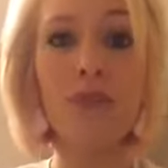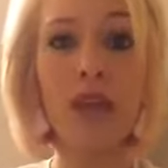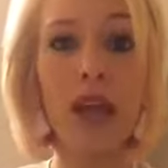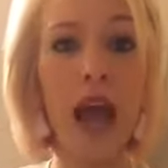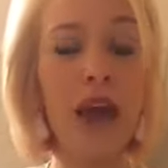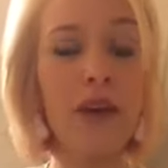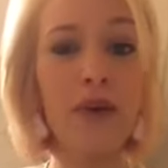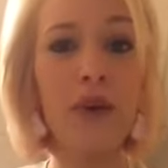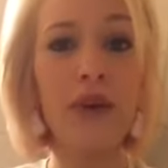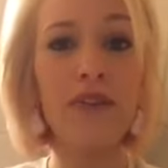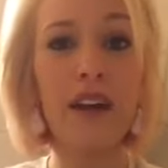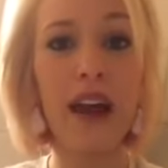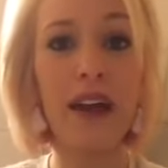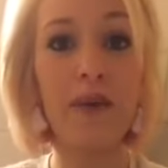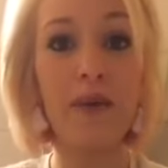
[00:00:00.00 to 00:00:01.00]
I don't know if
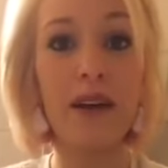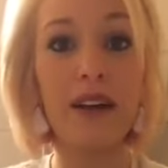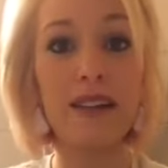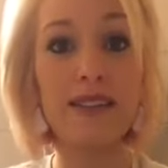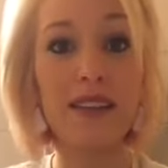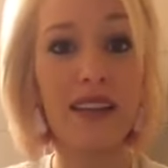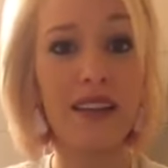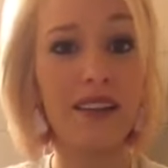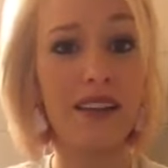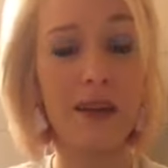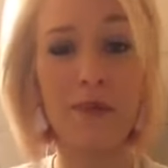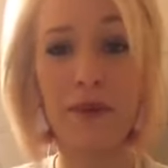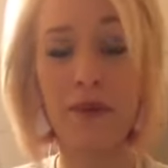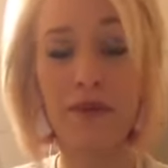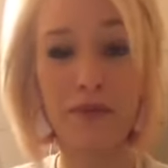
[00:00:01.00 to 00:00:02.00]
I was
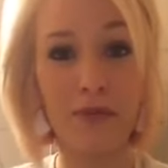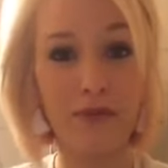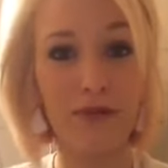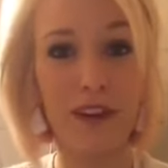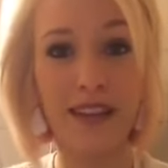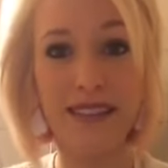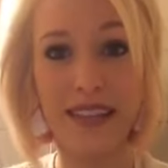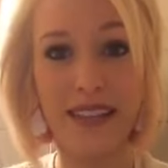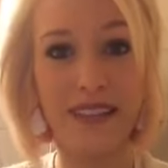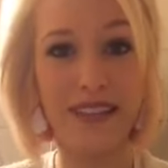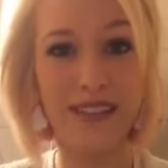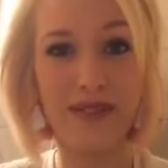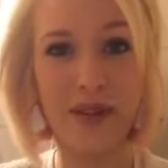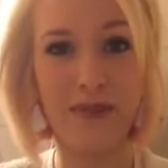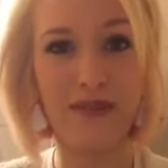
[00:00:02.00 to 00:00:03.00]
approved before I said this,
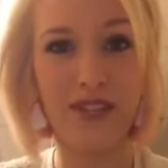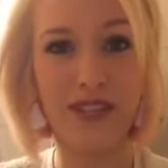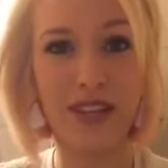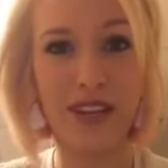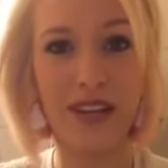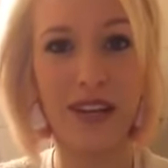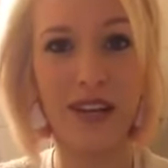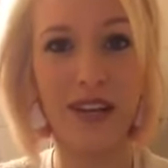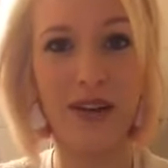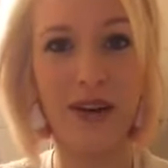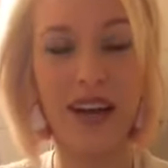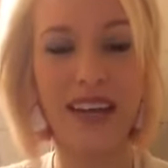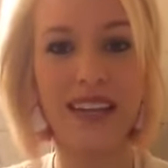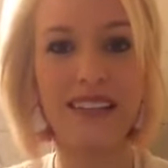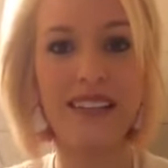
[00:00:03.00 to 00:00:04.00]
so I'm just going to go
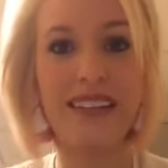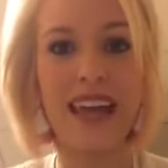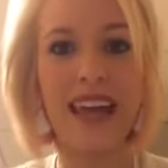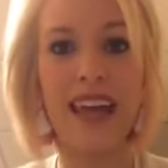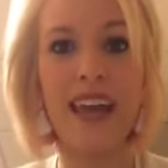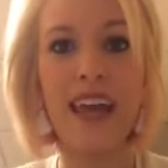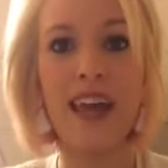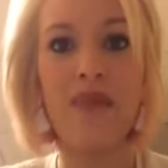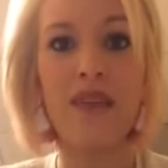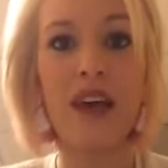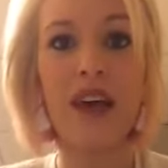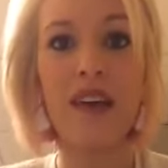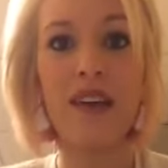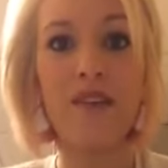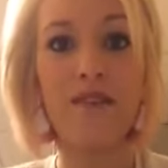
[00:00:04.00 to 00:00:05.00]
ahead and say
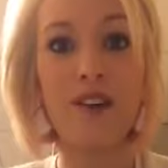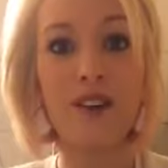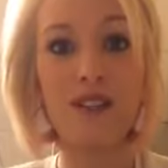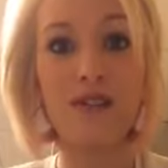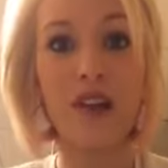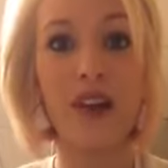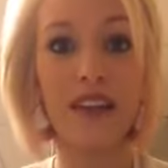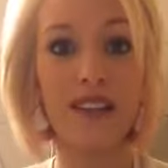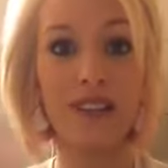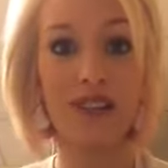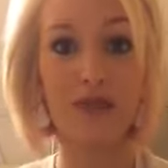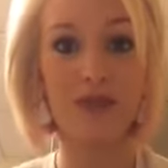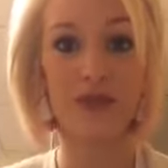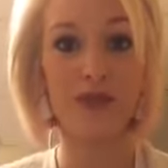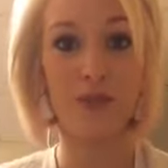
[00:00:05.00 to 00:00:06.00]
that, first of all,
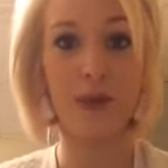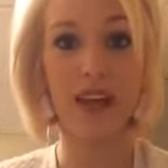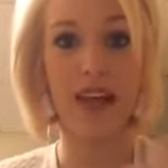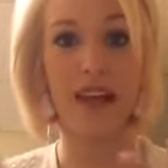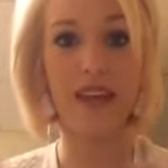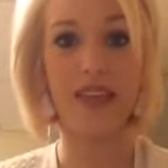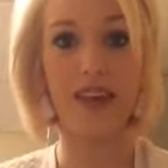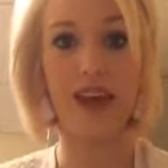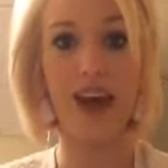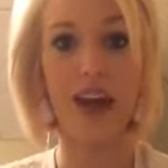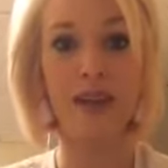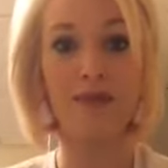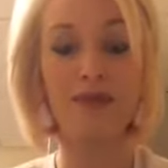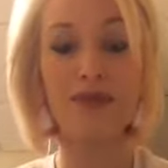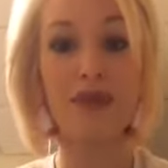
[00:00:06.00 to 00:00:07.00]
excuse the way that I
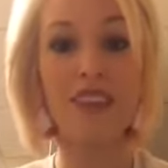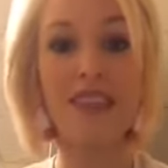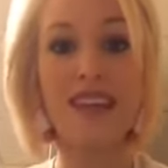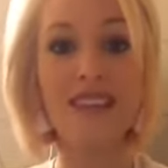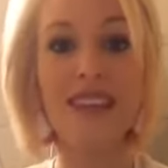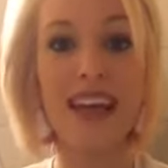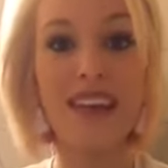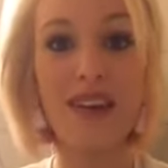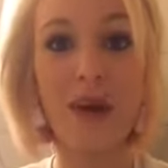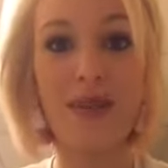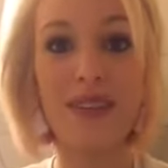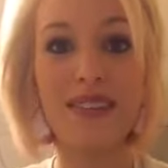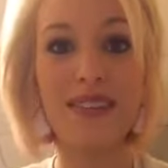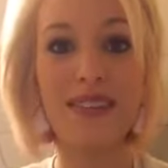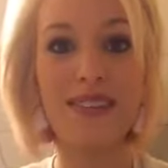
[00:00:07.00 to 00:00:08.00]
am doing this. I know
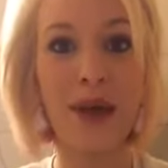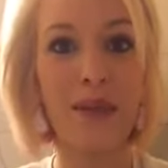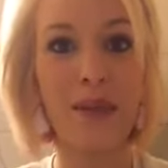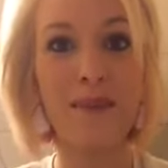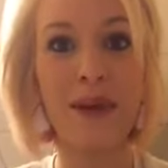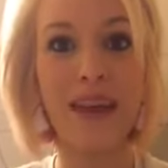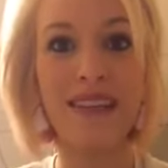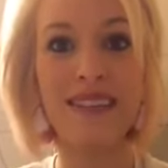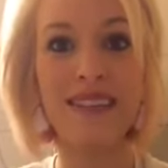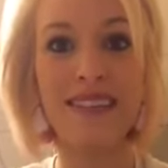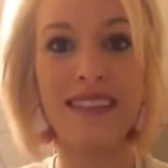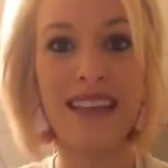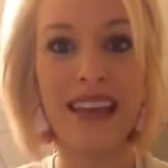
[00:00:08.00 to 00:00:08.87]
this is not the best